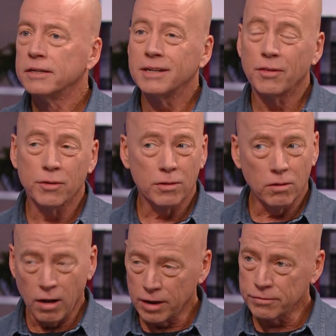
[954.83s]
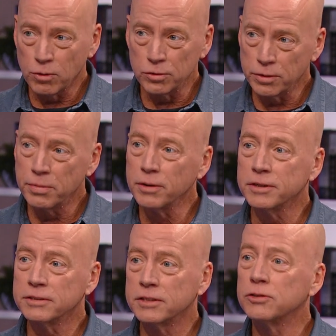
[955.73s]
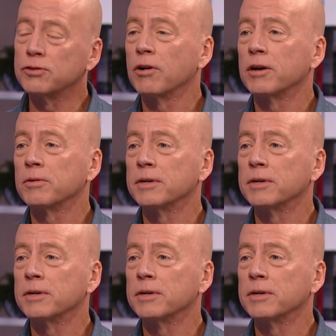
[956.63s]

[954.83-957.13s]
Now, there are a lot of older buildings in Toronto,